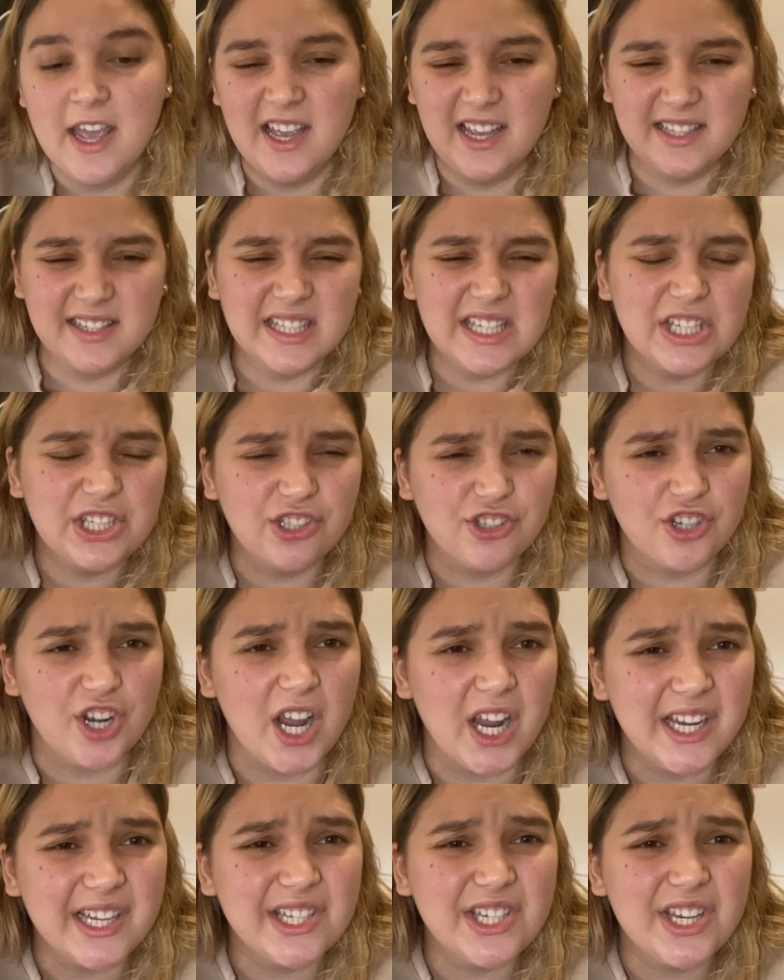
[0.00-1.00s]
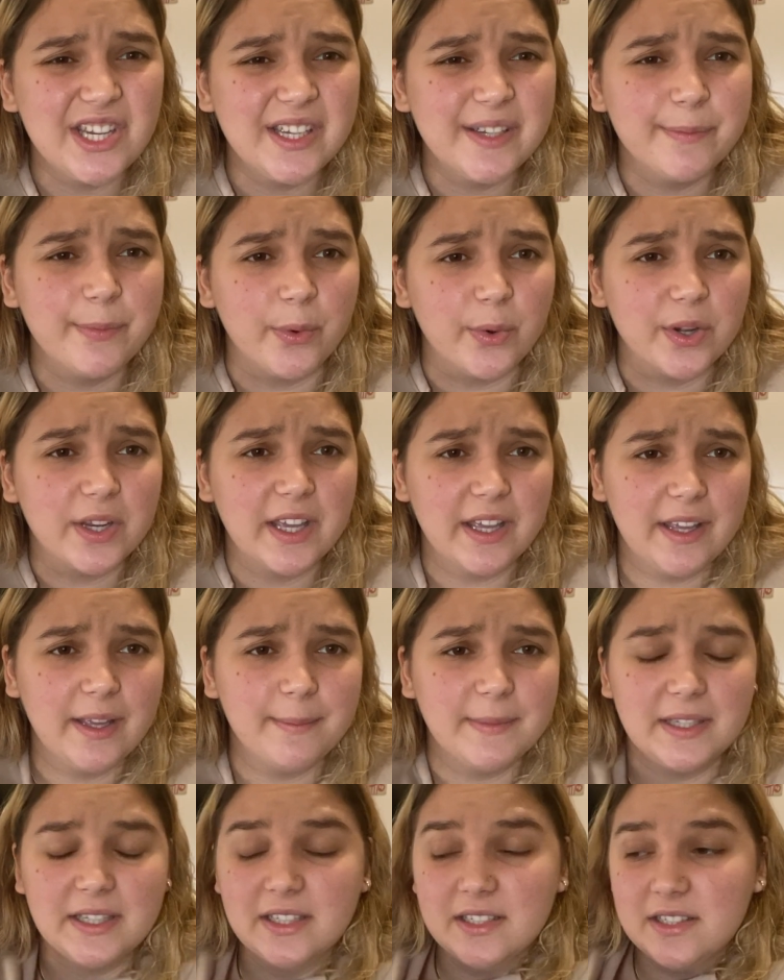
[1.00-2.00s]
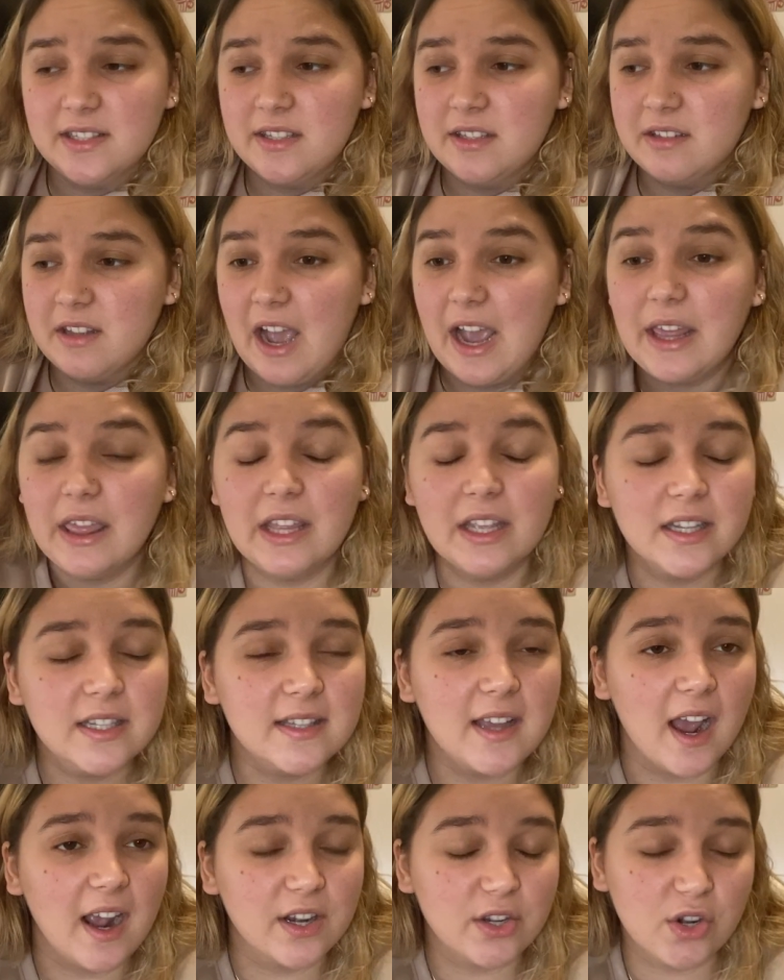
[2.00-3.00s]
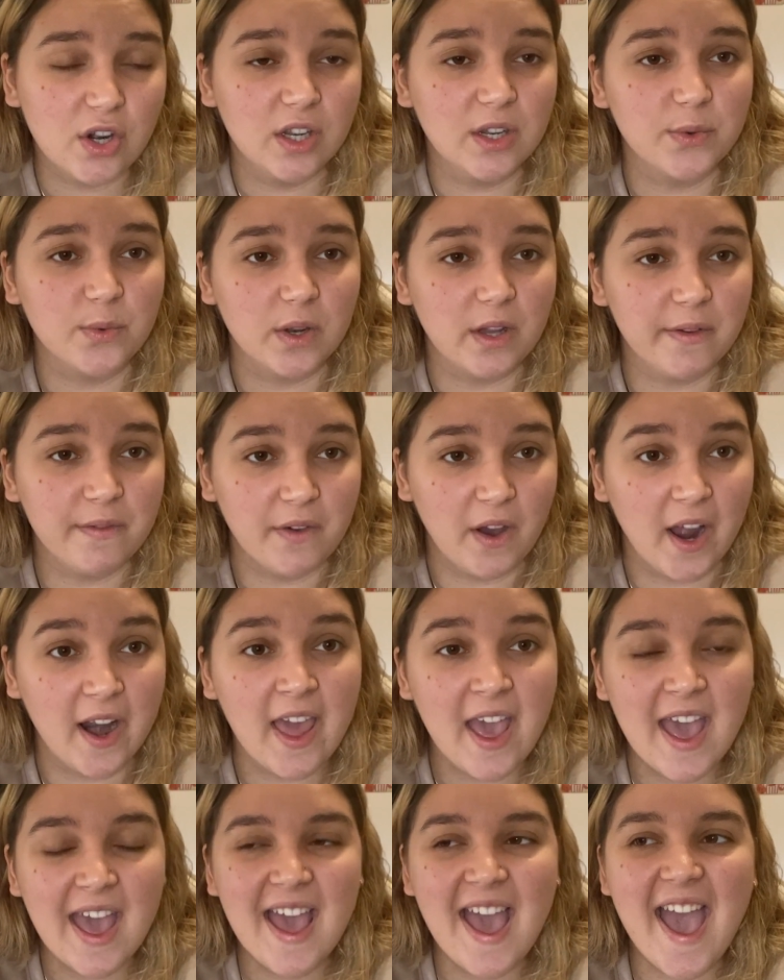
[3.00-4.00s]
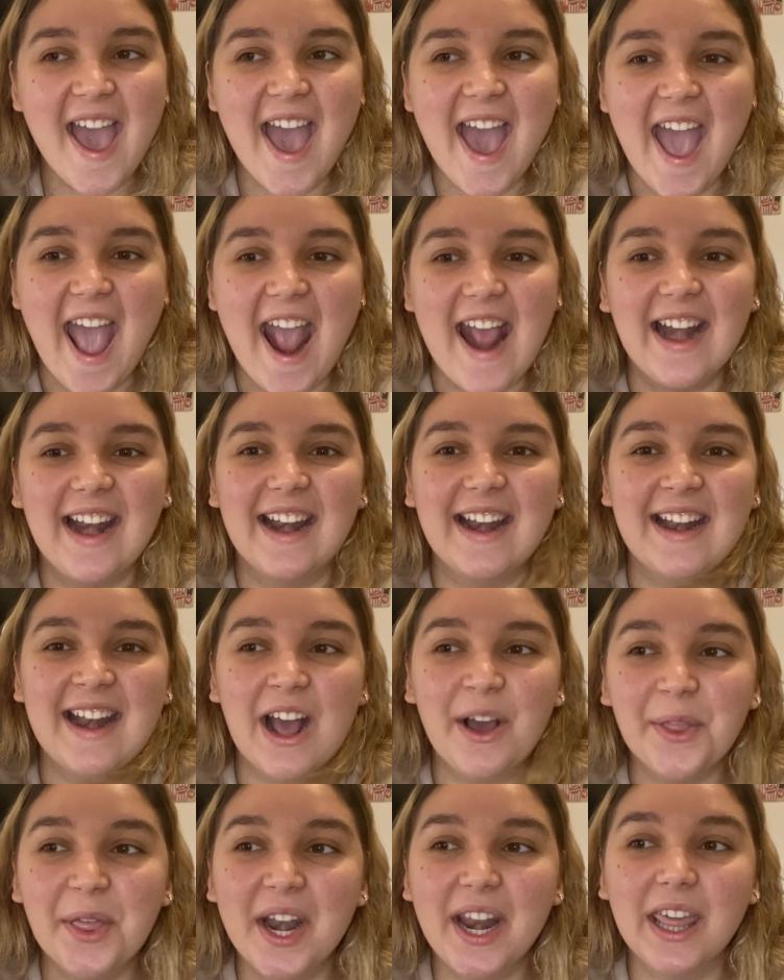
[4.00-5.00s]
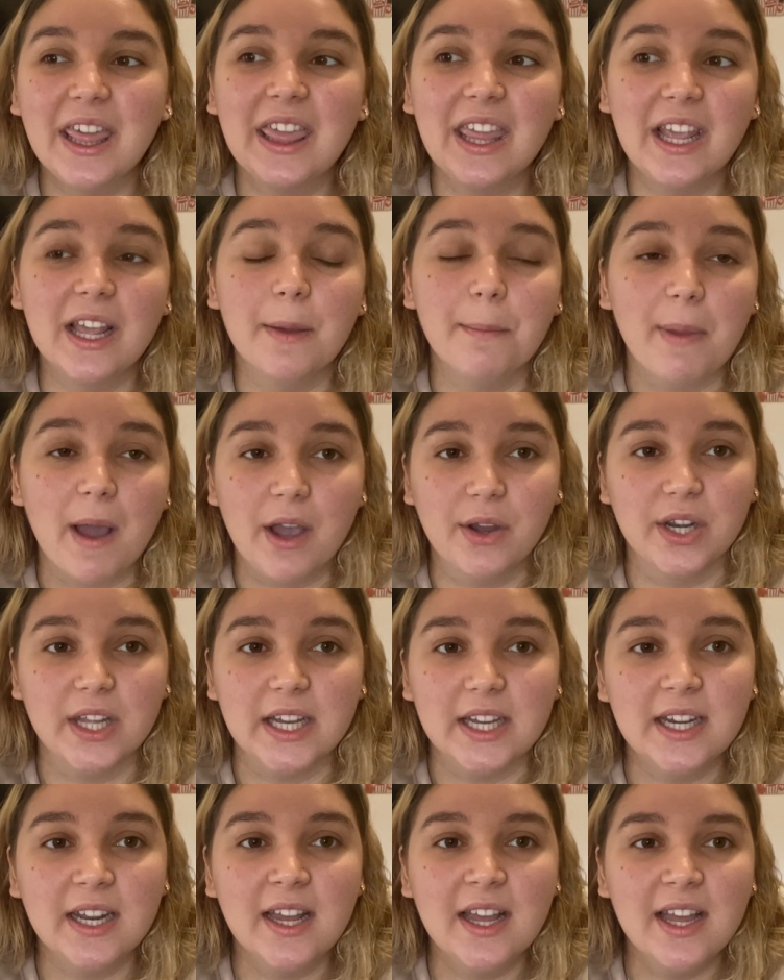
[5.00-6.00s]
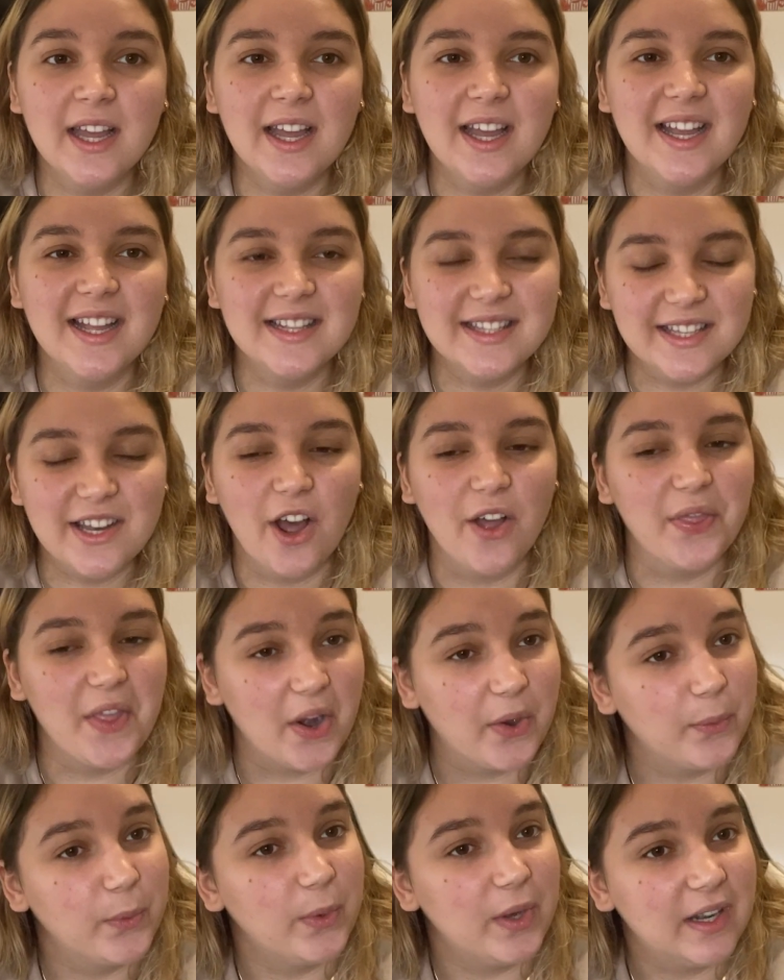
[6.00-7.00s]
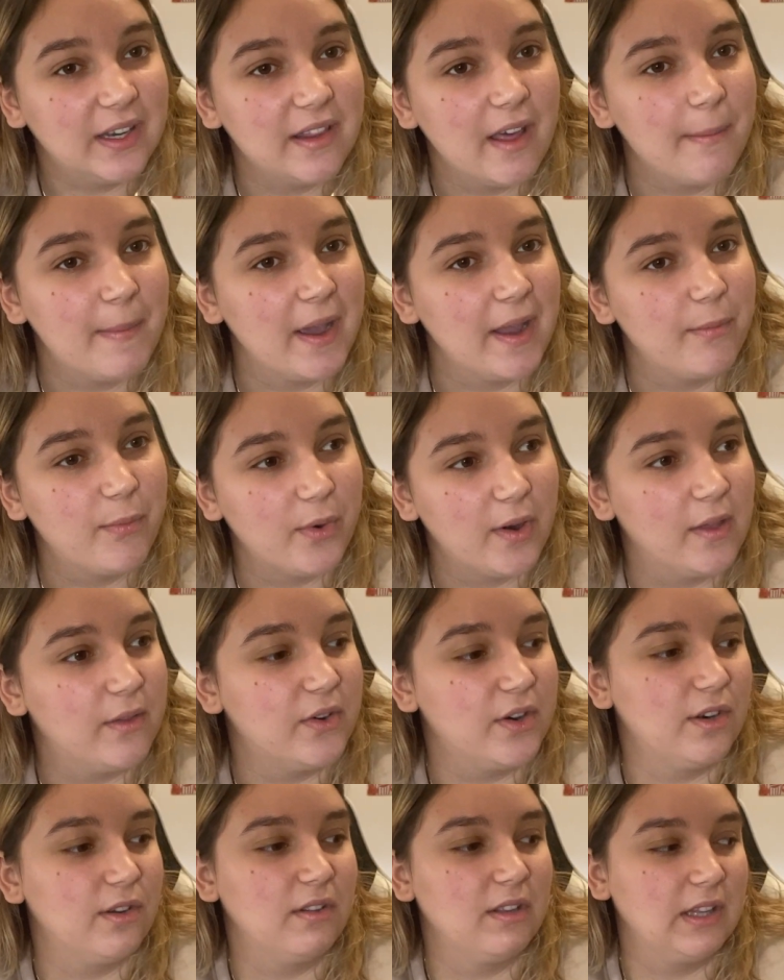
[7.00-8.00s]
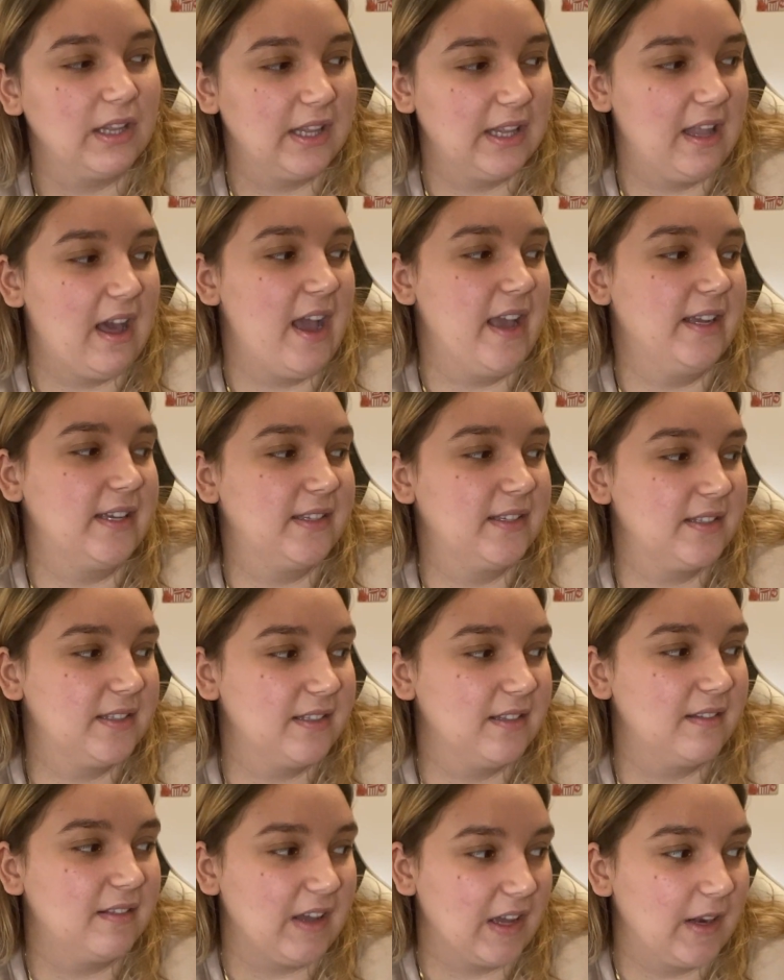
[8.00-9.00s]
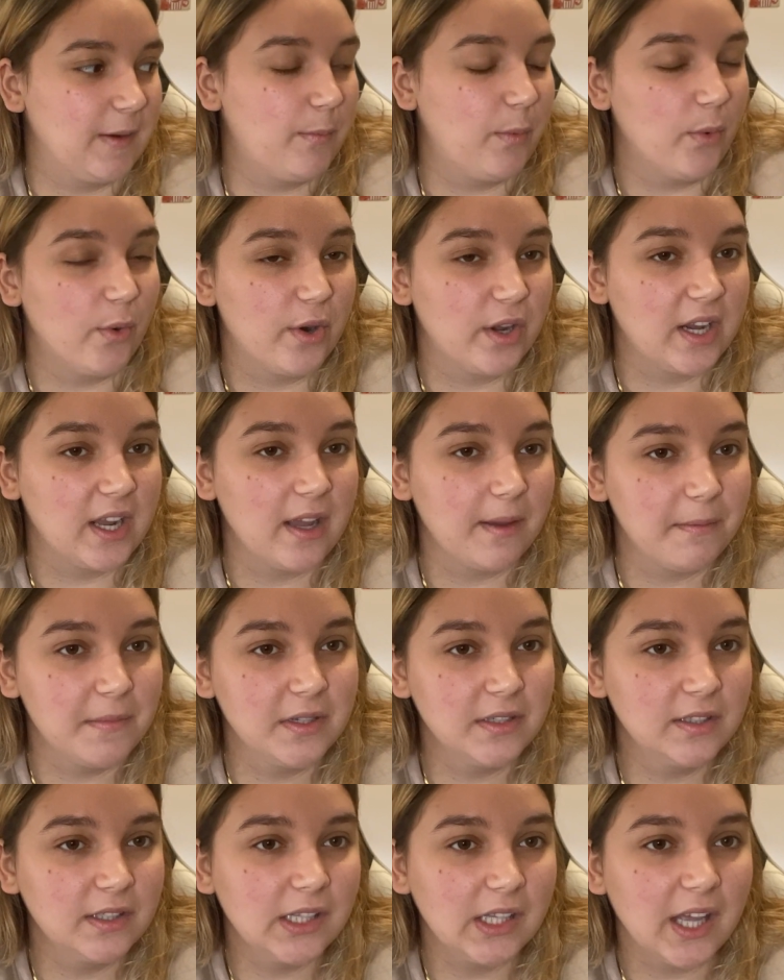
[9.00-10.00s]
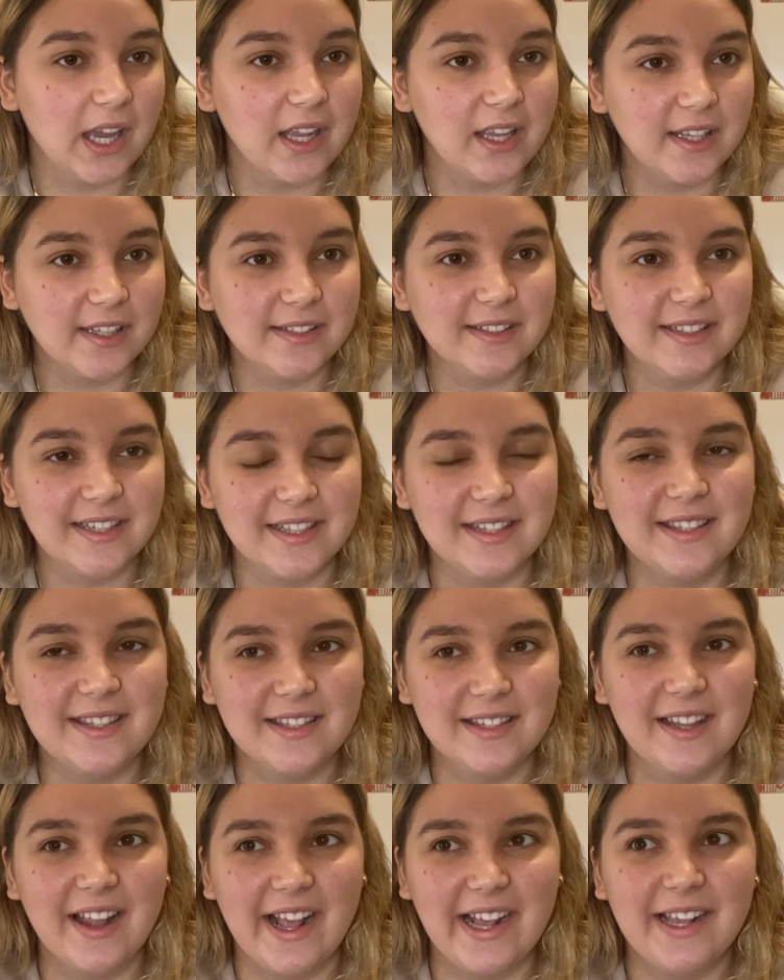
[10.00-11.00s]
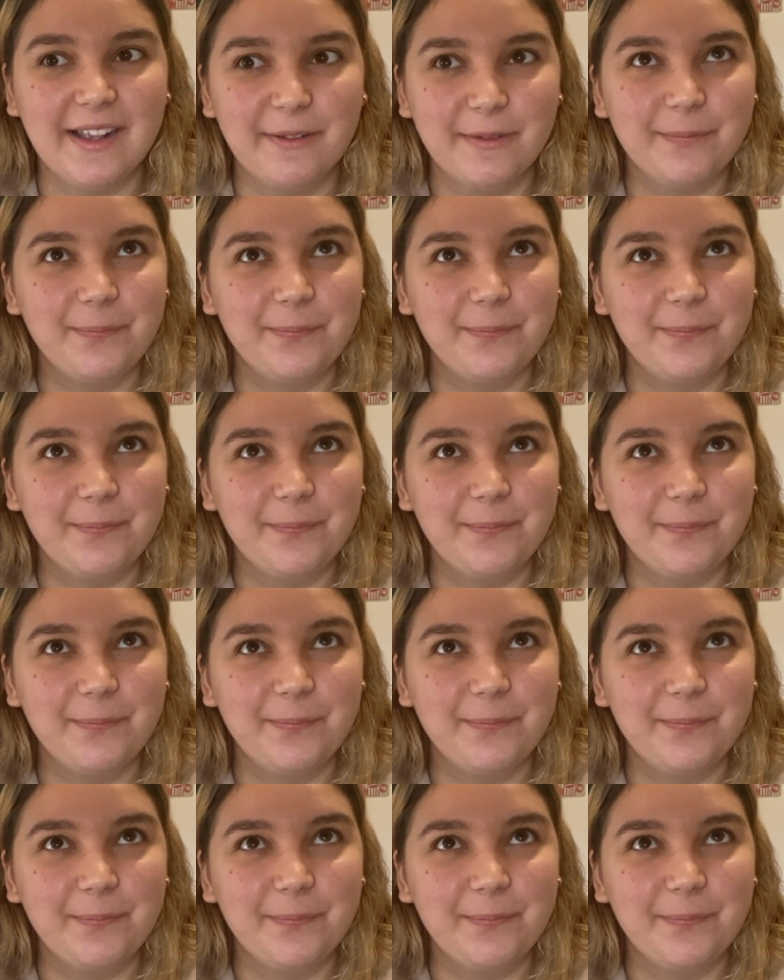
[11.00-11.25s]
It's a strategy board game and I think it's actually really fun and now that I think about it, it's not that weird that my brother likes that board game. Like, it's like,